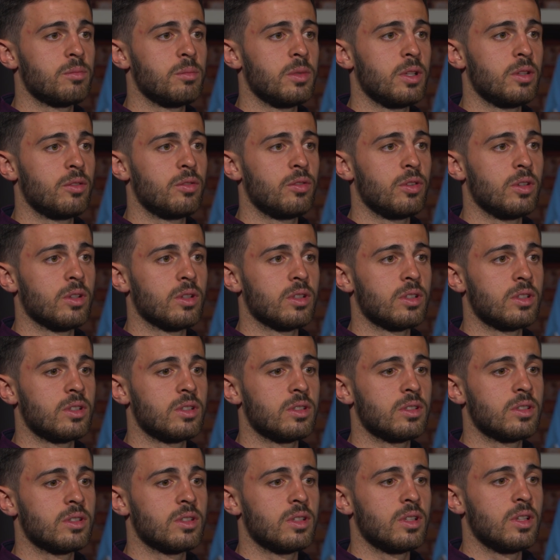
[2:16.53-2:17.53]

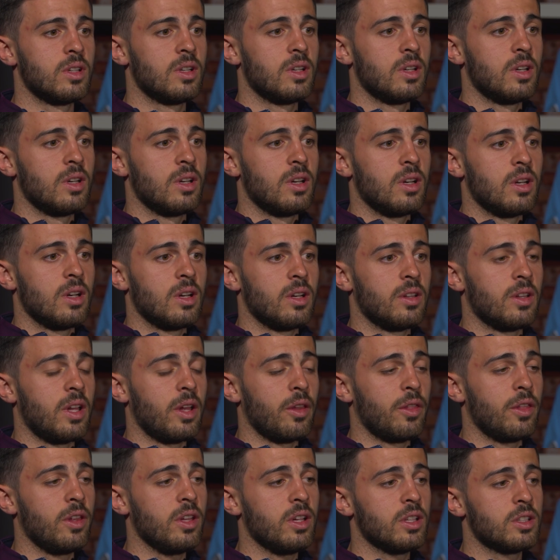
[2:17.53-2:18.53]
midfielders, and I
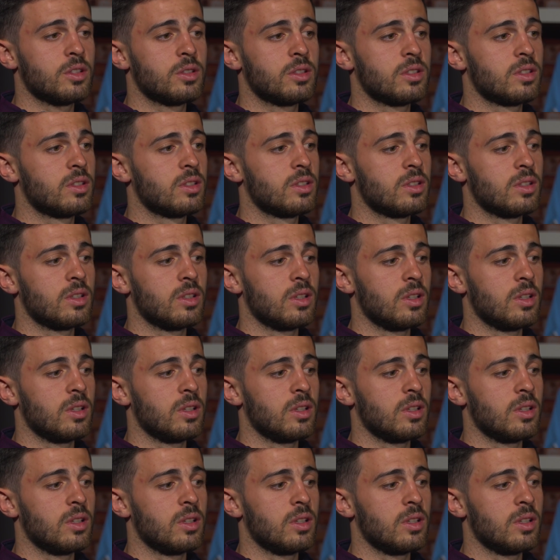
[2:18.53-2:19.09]
think it's